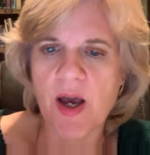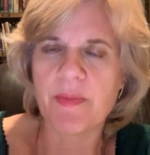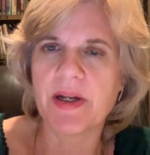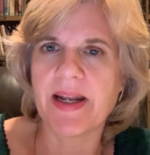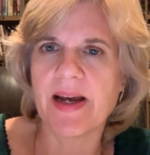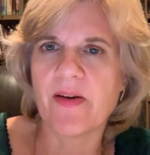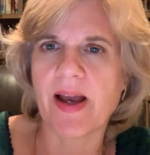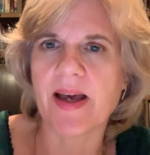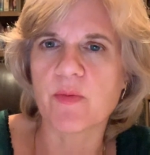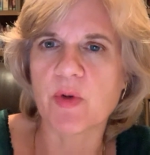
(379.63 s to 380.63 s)
but now
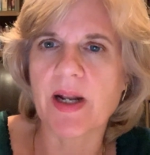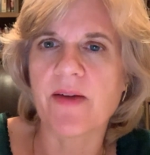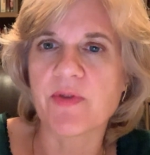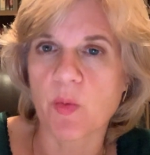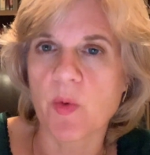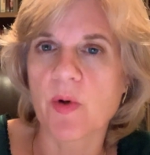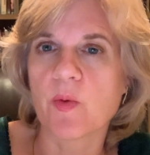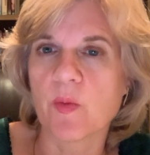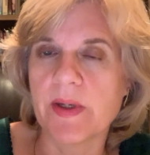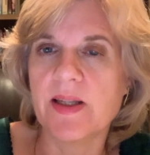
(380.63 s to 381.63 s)
Adam would have to work
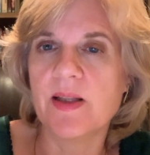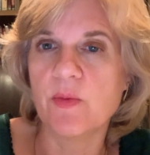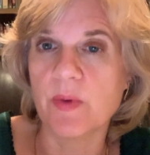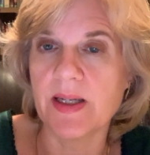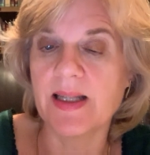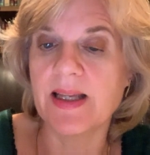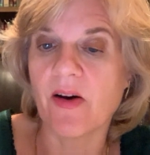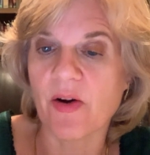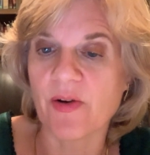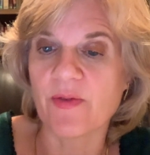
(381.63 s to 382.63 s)
really, really
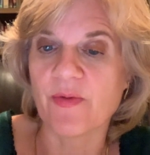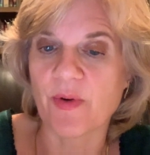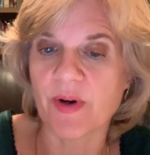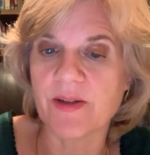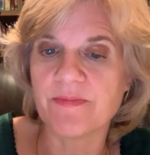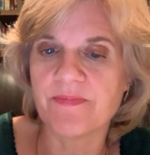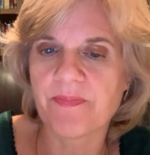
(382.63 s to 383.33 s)
hard for it.